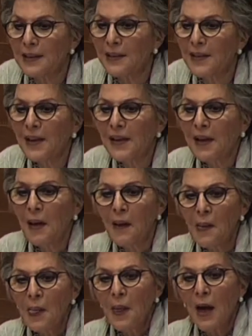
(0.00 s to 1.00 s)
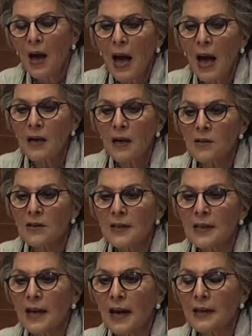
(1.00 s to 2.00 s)
apt here?
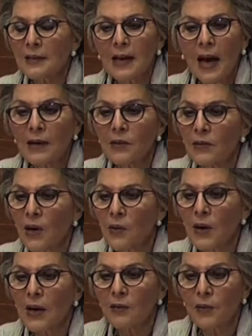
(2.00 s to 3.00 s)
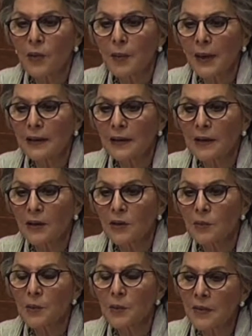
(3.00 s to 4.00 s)
Honestly, I think I don't know how far back it
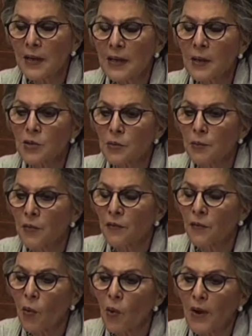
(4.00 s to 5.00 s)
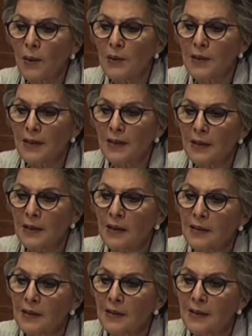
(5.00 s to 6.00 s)
goes, but I think it was before I was in the
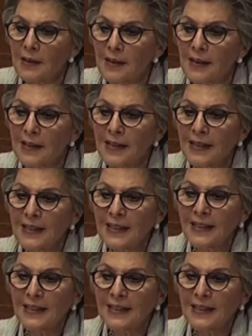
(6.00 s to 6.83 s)
United States Senate.